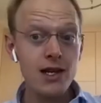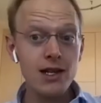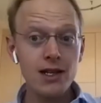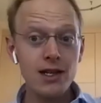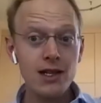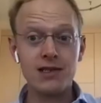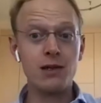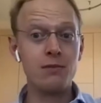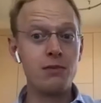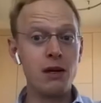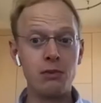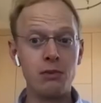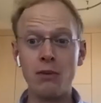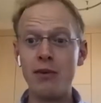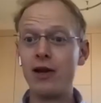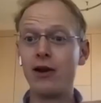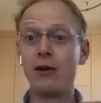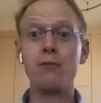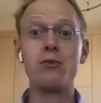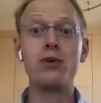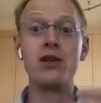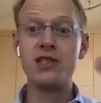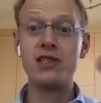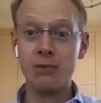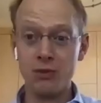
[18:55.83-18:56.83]
Like some people might
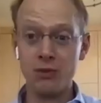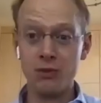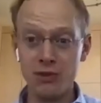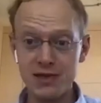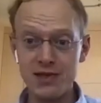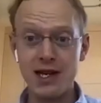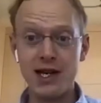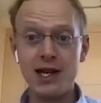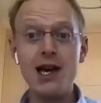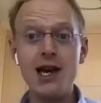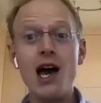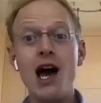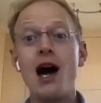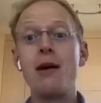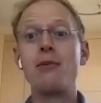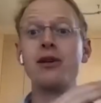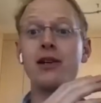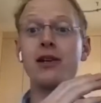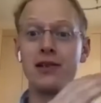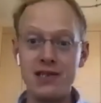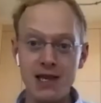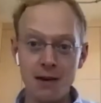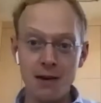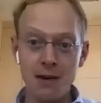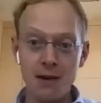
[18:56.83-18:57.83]
on principle say, I'm going to
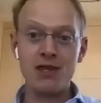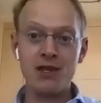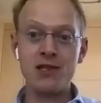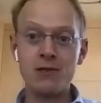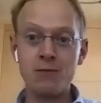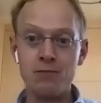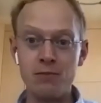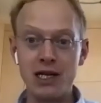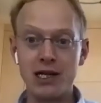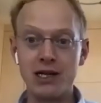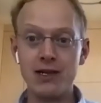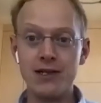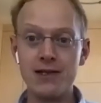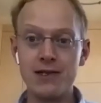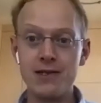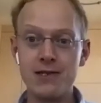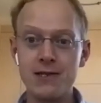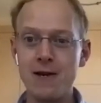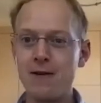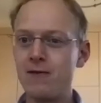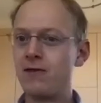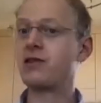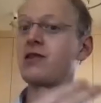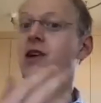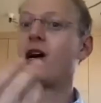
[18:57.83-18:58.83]
accept this
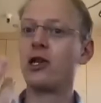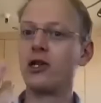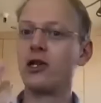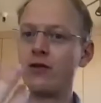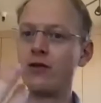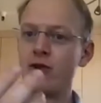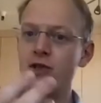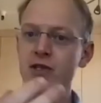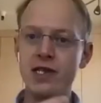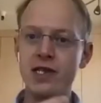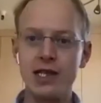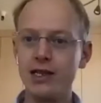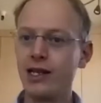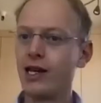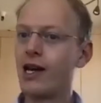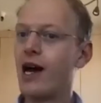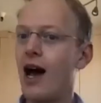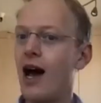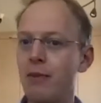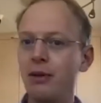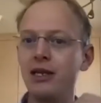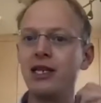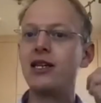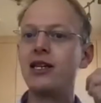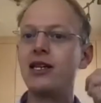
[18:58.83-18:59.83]
because of this controversy, and like
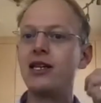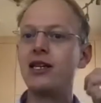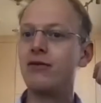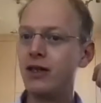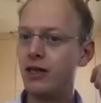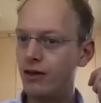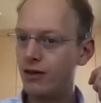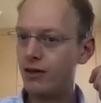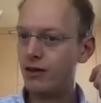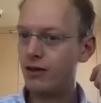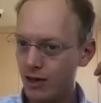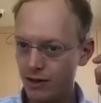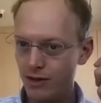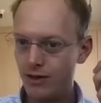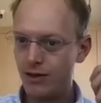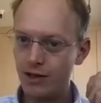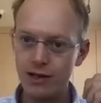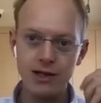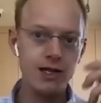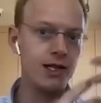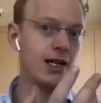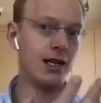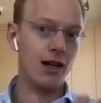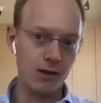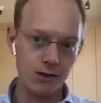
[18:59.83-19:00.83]
I believe in the
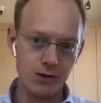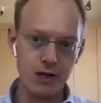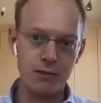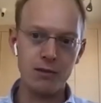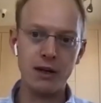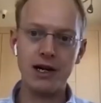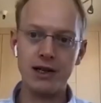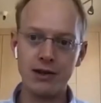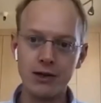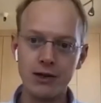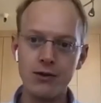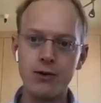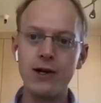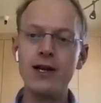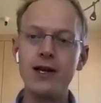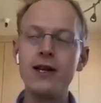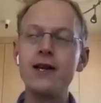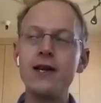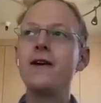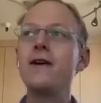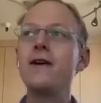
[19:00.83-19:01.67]
ideology behind the coin.